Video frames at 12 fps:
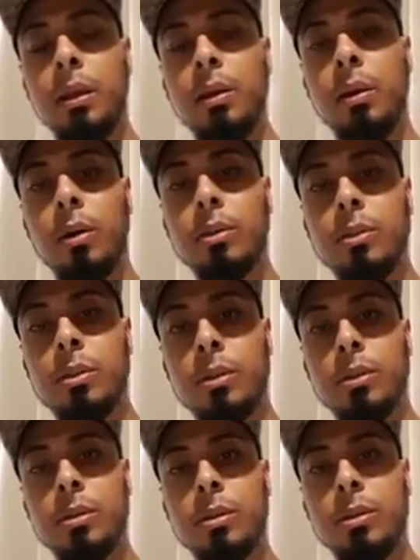
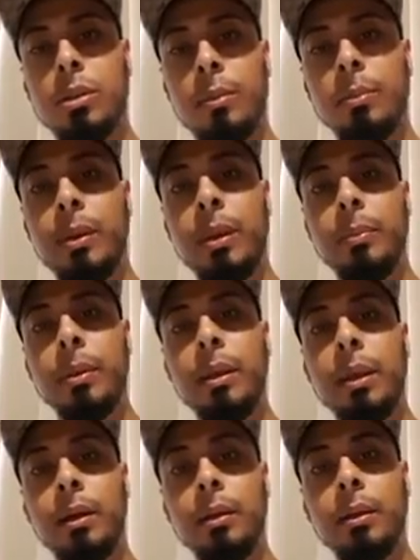concerts jumping up and
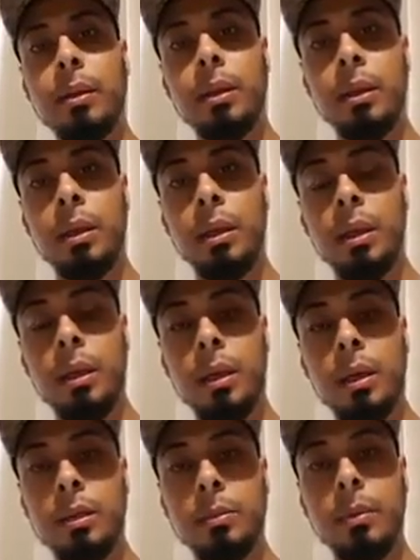down.
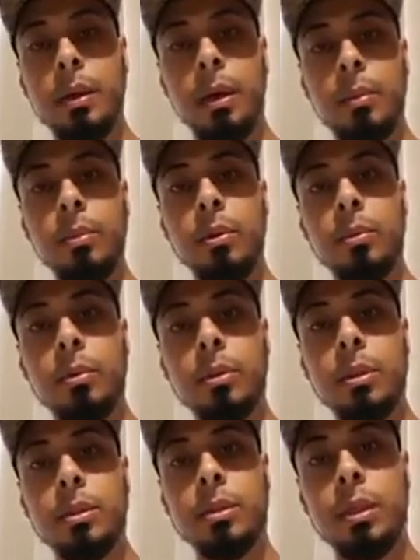It's become normal
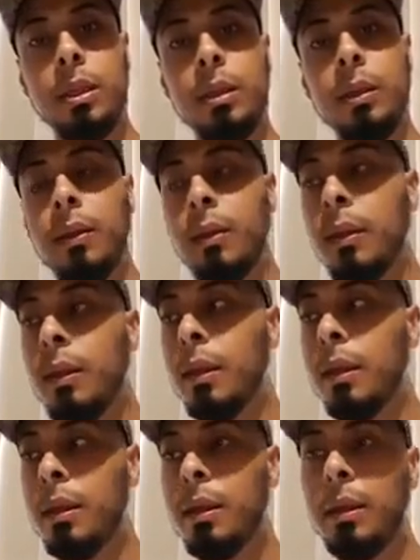to see
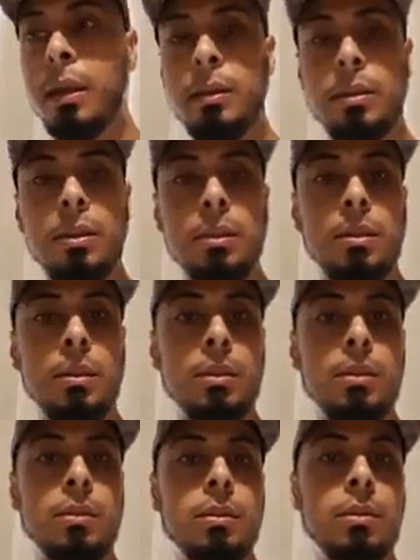our
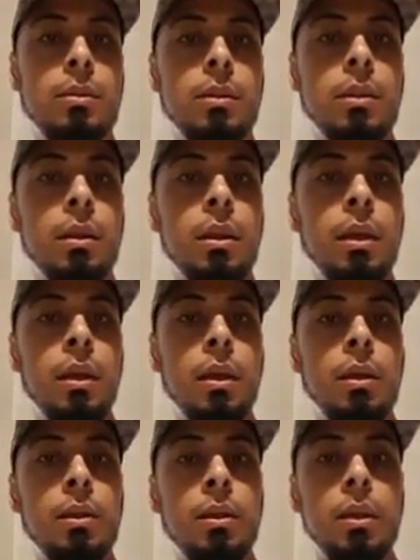sisters
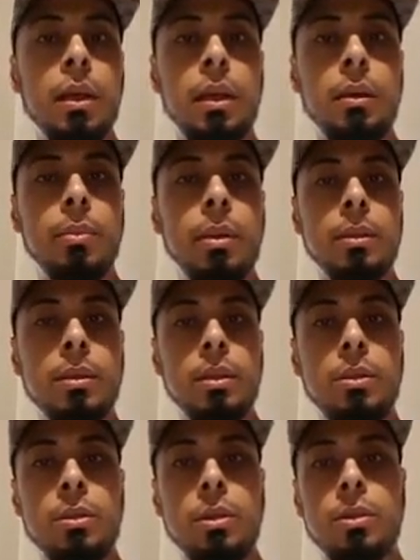getting
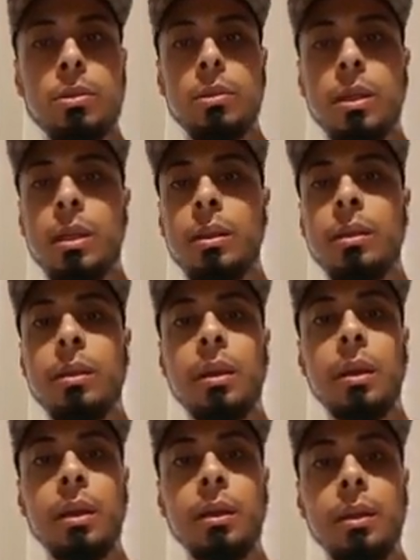plastic surgery and
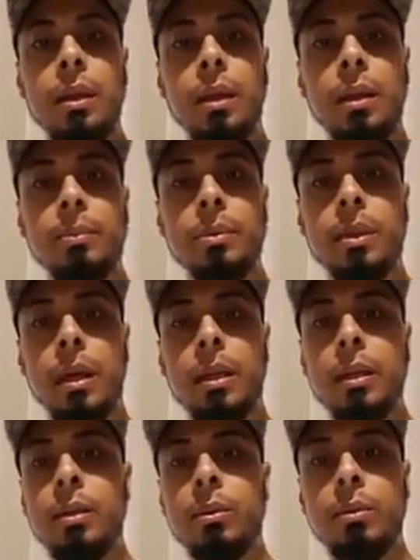their lips
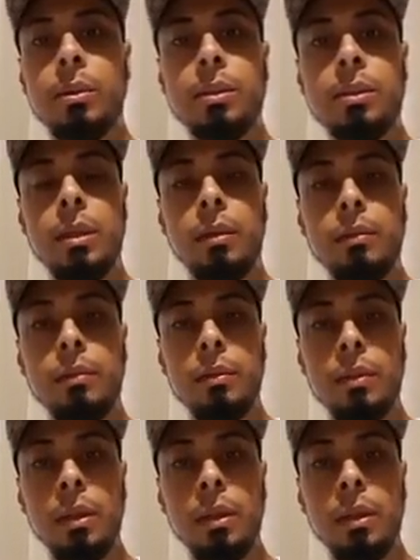done and all this stuff.